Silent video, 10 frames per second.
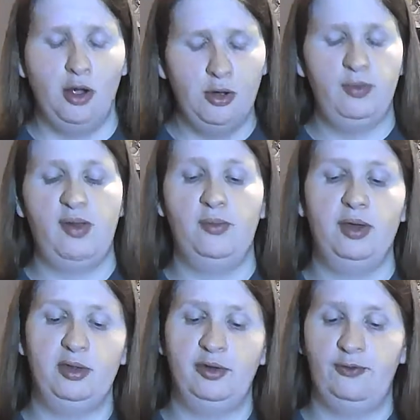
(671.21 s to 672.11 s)
oh, we
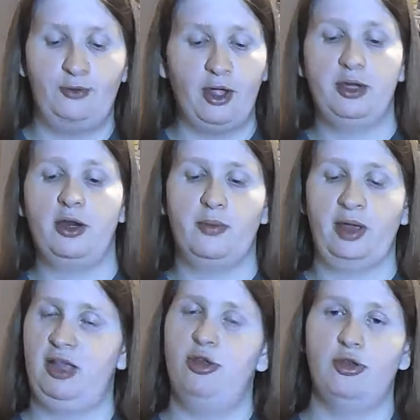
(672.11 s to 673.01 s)
will find our
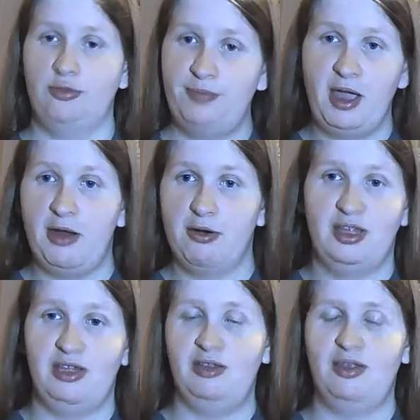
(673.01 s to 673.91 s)
way to
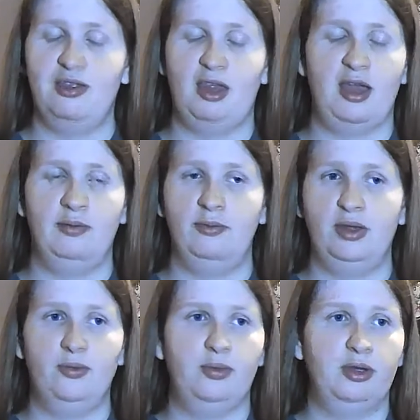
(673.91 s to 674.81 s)
Paradis, and
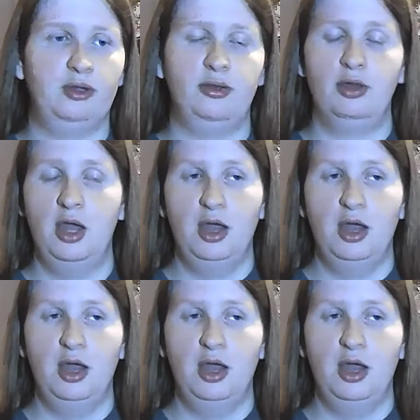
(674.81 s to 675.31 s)
we will